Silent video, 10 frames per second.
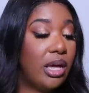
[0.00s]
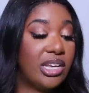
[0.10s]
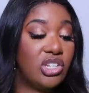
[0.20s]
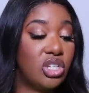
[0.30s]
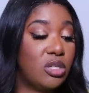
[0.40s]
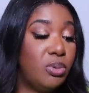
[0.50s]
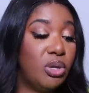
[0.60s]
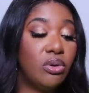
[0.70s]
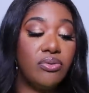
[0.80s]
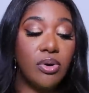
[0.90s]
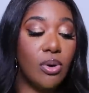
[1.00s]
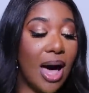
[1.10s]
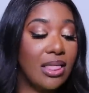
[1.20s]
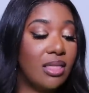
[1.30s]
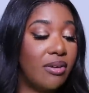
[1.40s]
It's just beautiful.
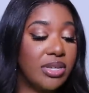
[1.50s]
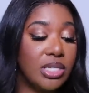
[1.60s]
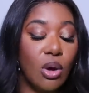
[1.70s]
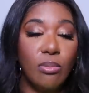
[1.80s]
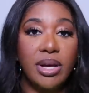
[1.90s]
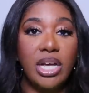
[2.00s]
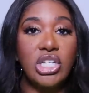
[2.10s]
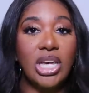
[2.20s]
I love it so much.